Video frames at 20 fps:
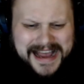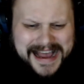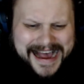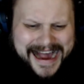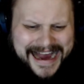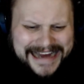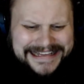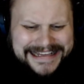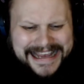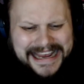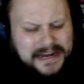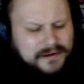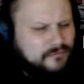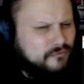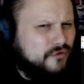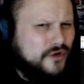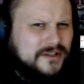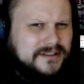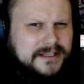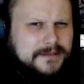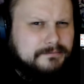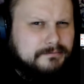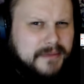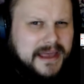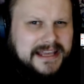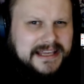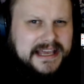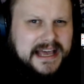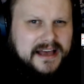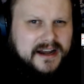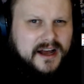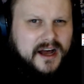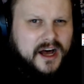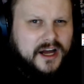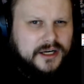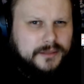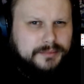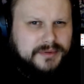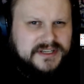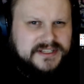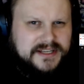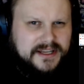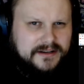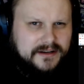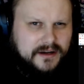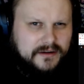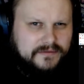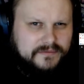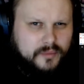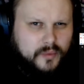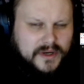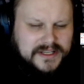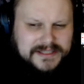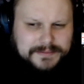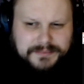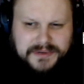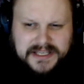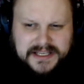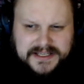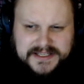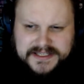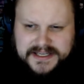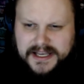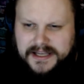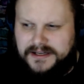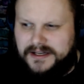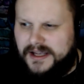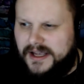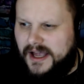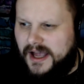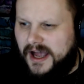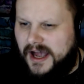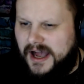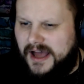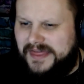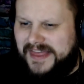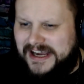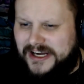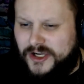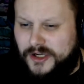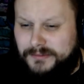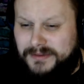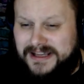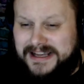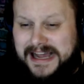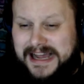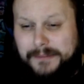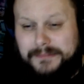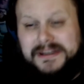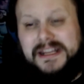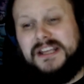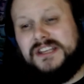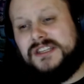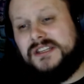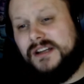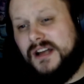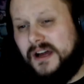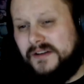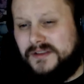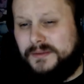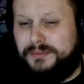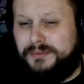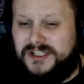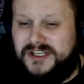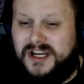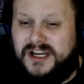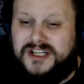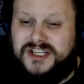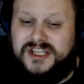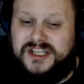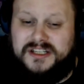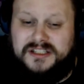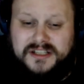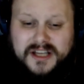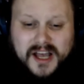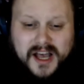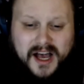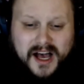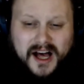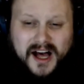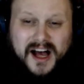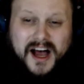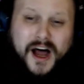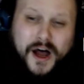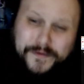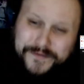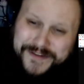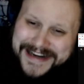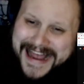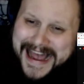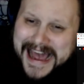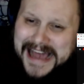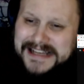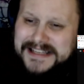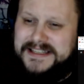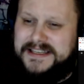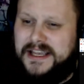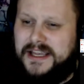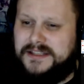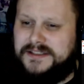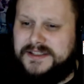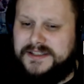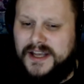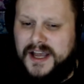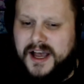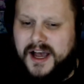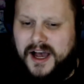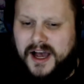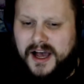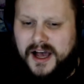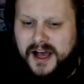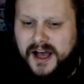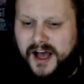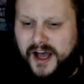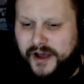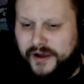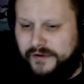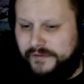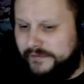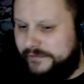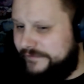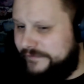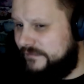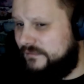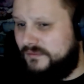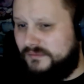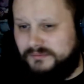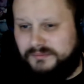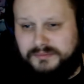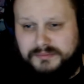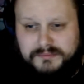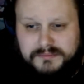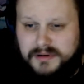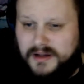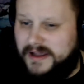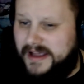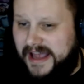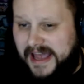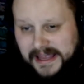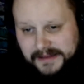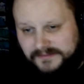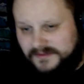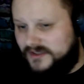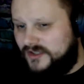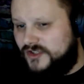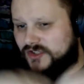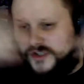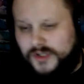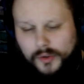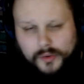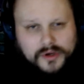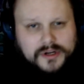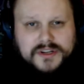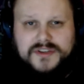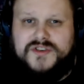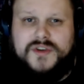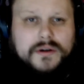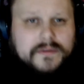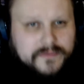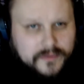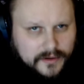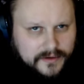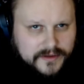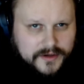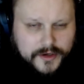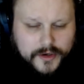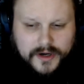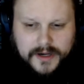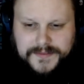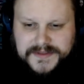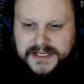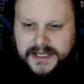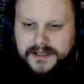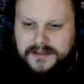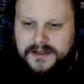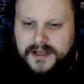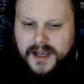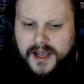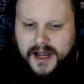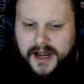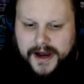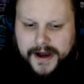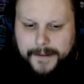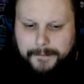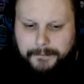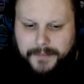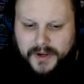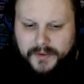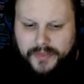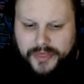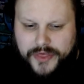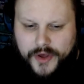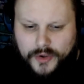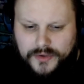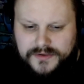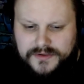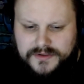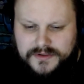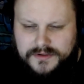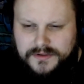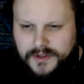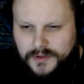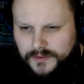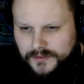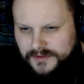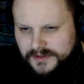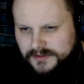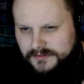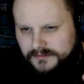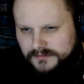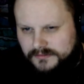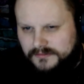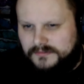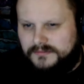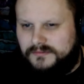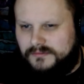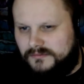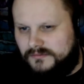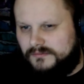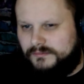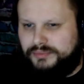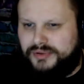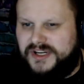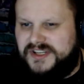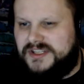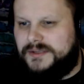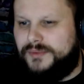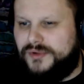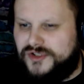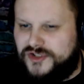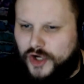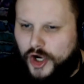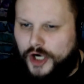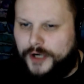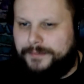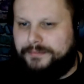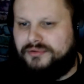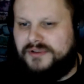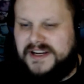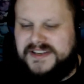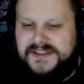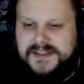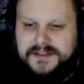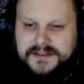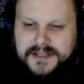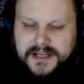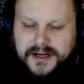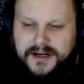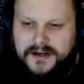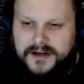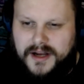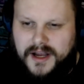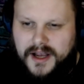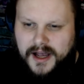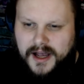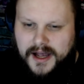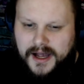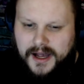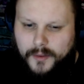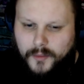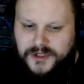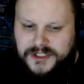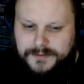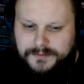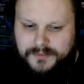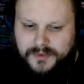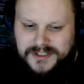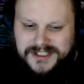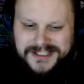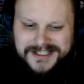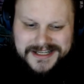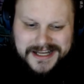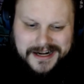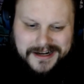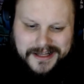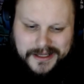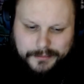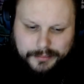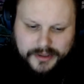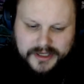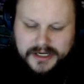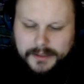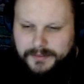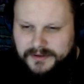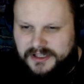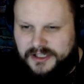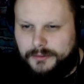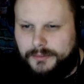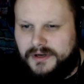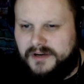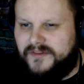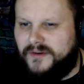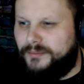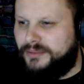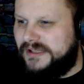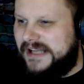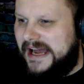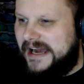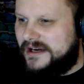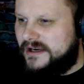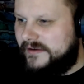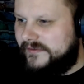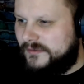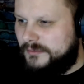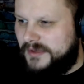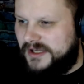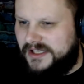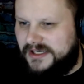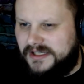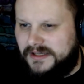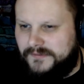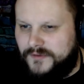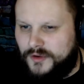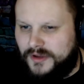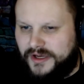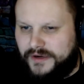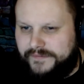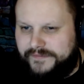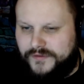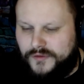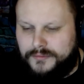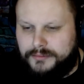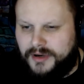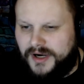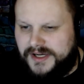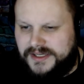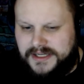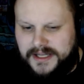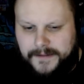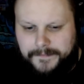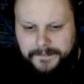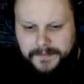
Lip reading: I can't really make out 100% of what's being said. That could be a combination of the production, of an accent, of so on and so forth. You know what I'm saying? But those principles are present there, which is kind of like putting up a little bit of a blocker for me to give you like a full breakdown.